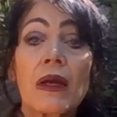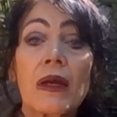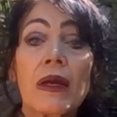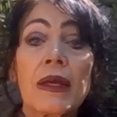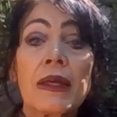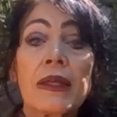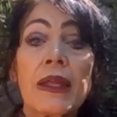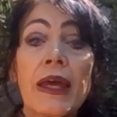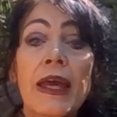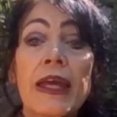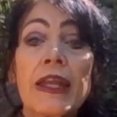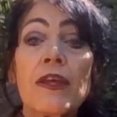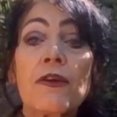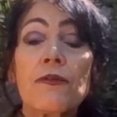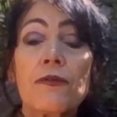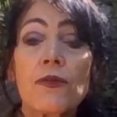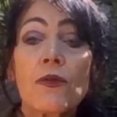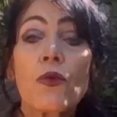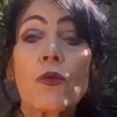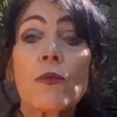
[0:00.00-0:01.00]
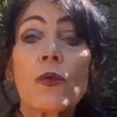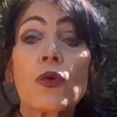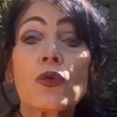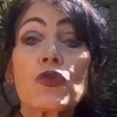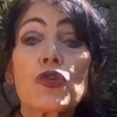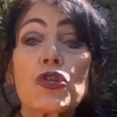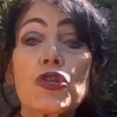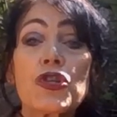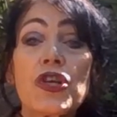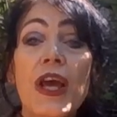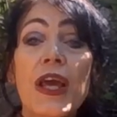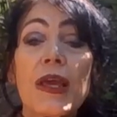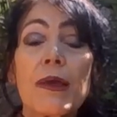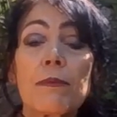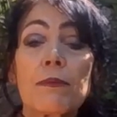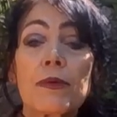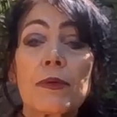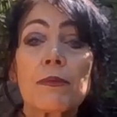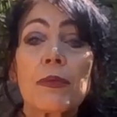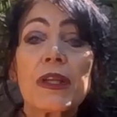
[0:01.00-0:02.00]
any form or
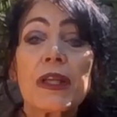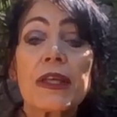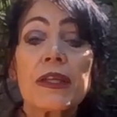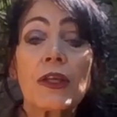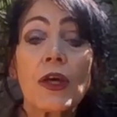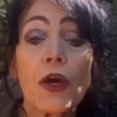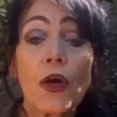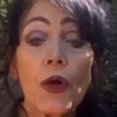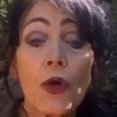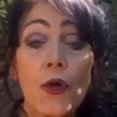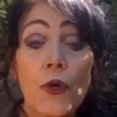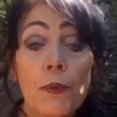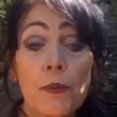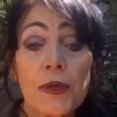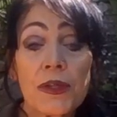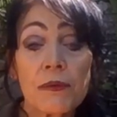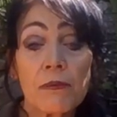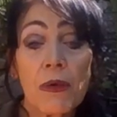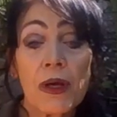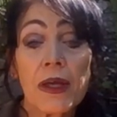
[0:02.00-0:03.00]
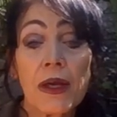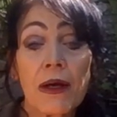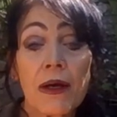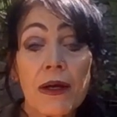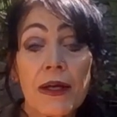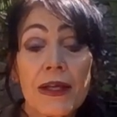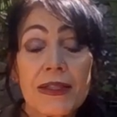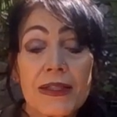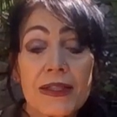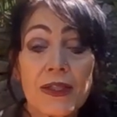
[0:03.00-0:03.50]
shape, but it opened my eyes.